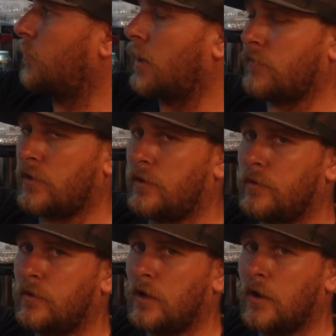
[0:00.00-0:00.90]
whenever
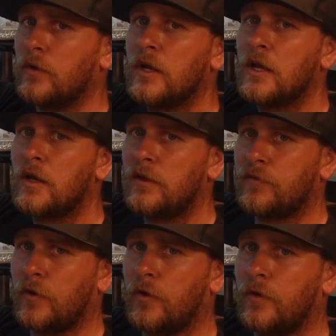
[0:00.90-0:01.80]
you know,
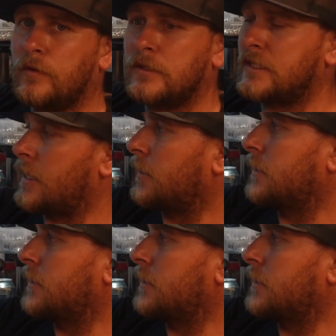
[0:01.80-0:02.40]
if you're taking